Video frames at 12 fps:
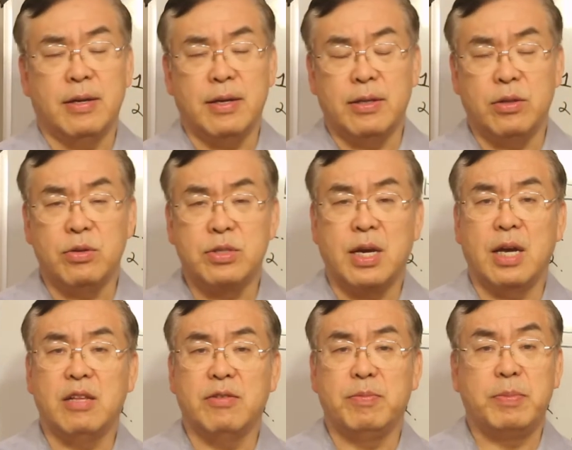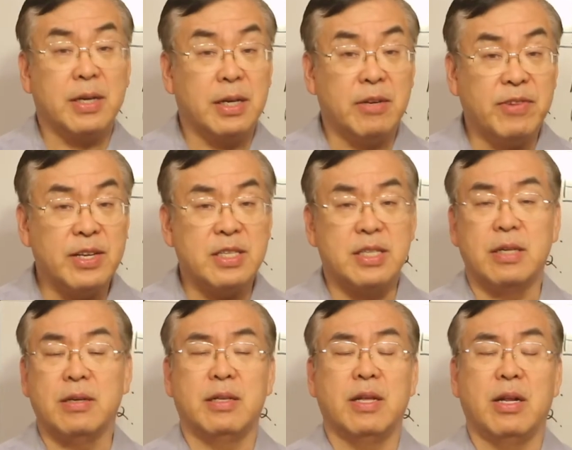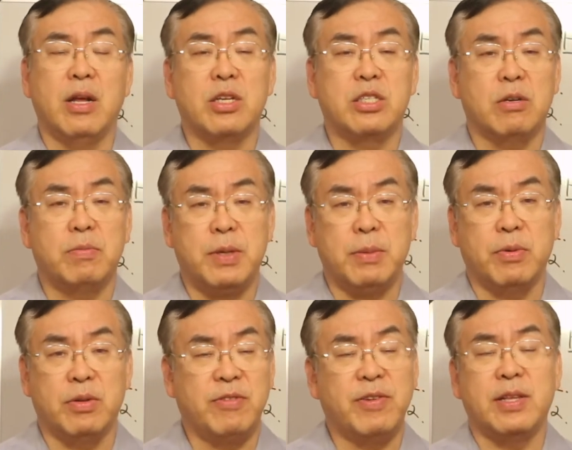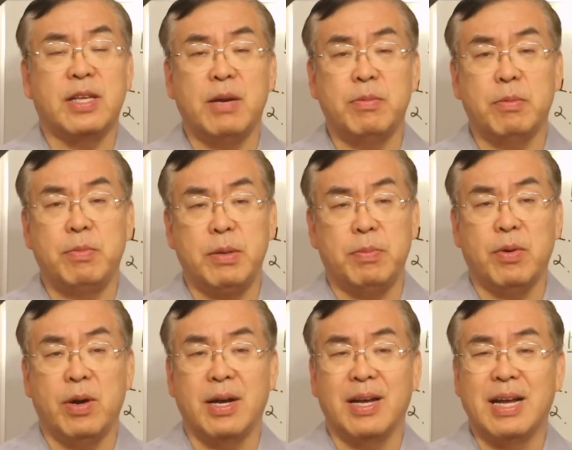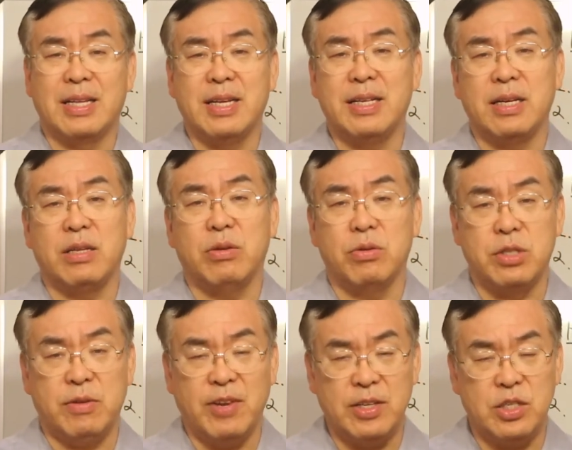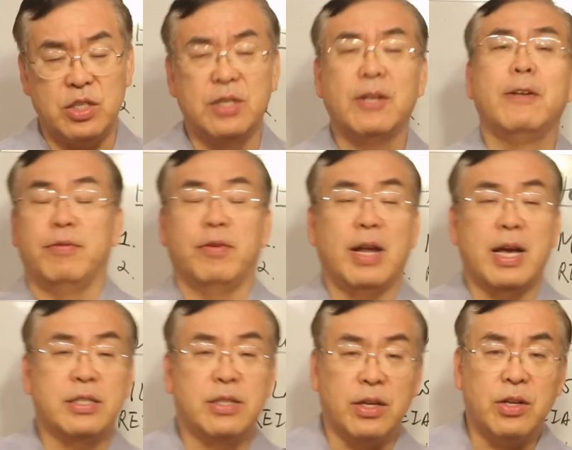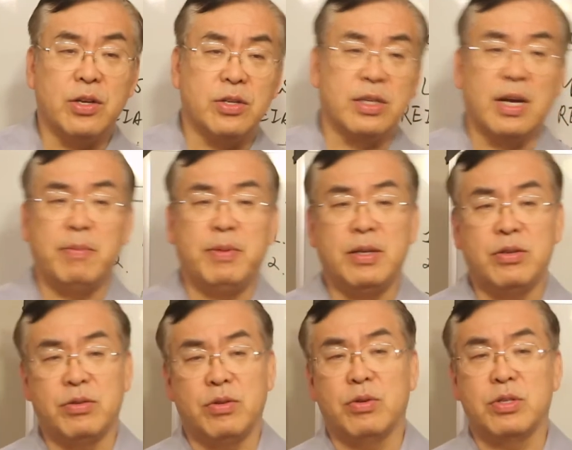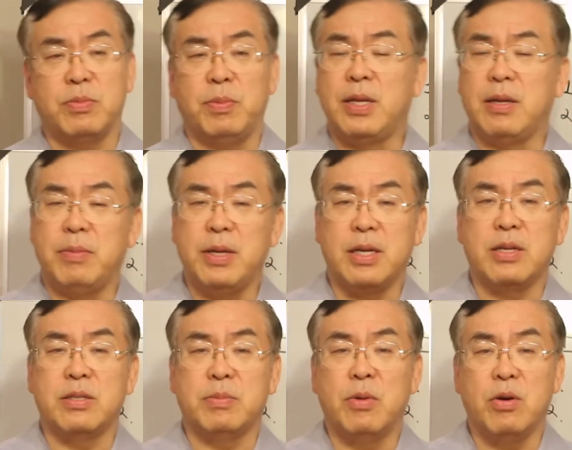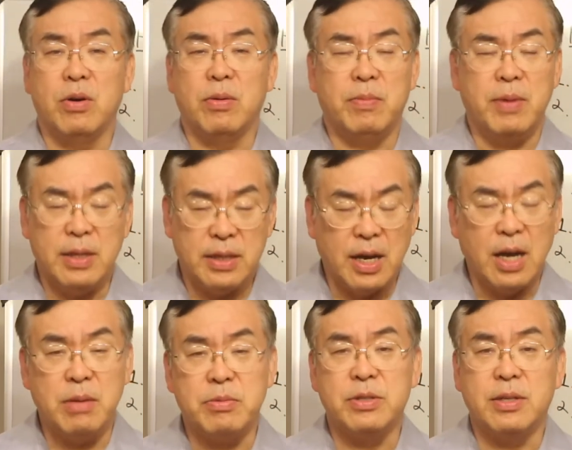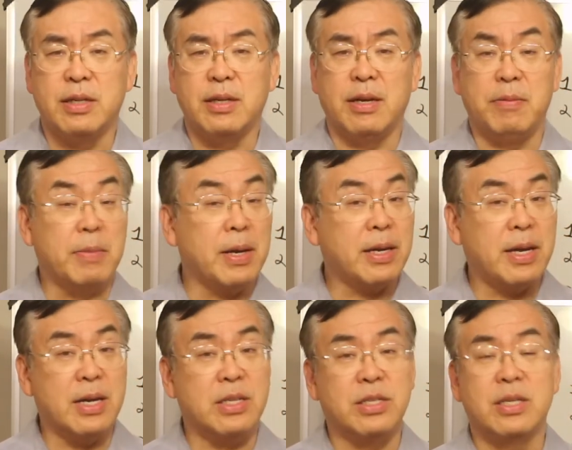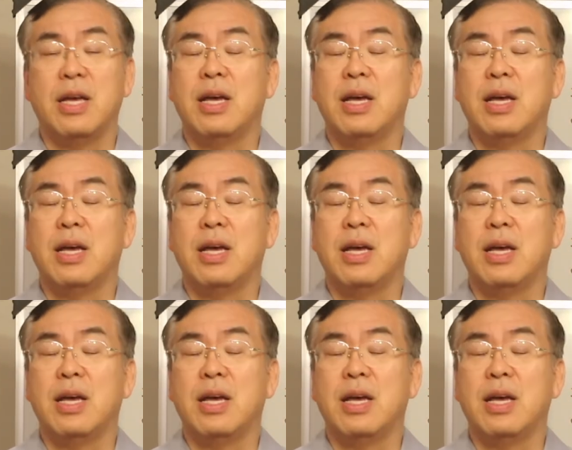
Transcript: those kind of bigger events, lots of people, different type of people are attending those events. For the last 10 years, I've been to those meetings many times. And in my case,